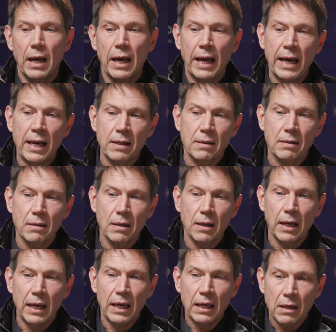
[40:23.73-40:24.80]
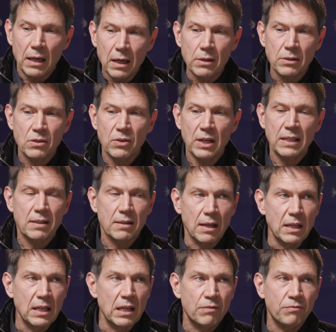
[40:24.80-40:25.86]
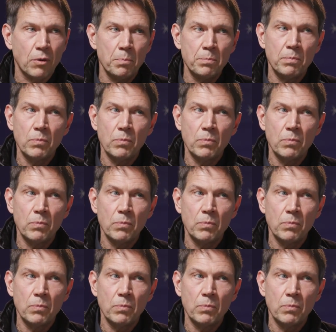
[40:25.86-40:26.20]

And it illustrates the need for